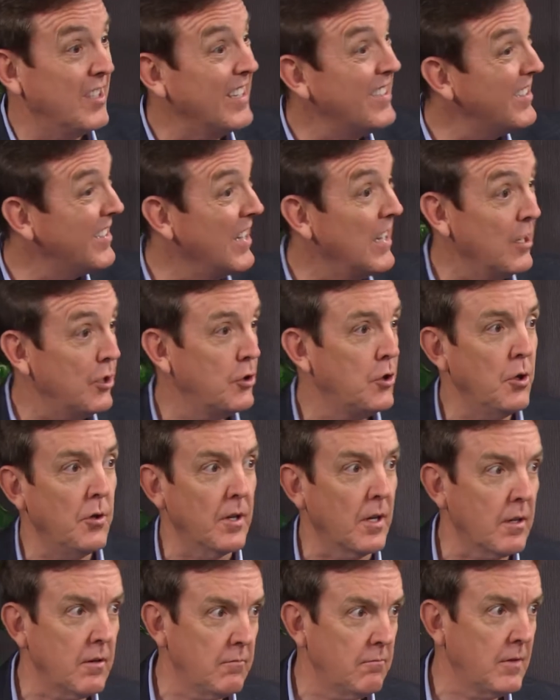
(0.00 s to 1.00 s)
this the issue
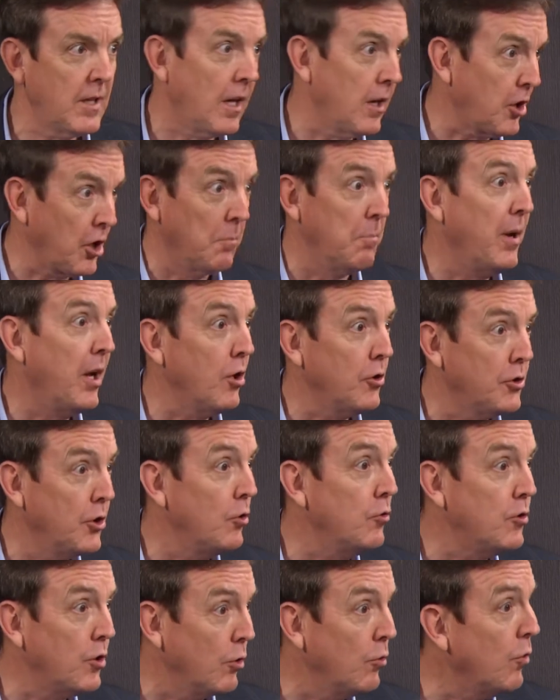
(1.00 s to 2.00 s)
that kind of compelled you
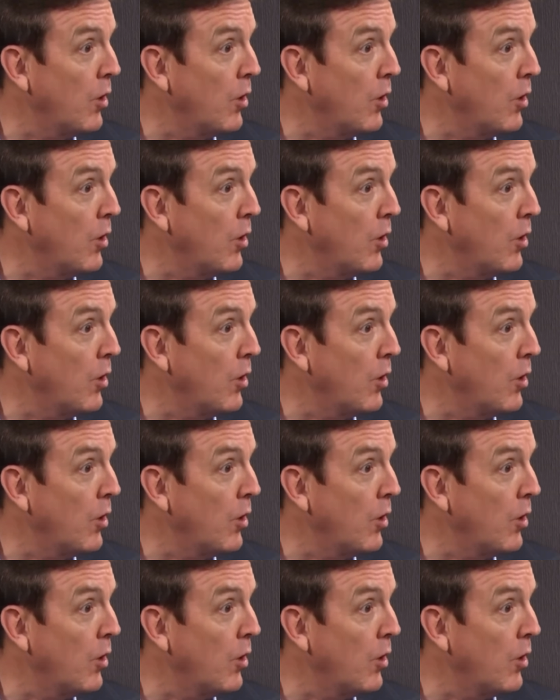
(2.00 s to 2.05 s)
to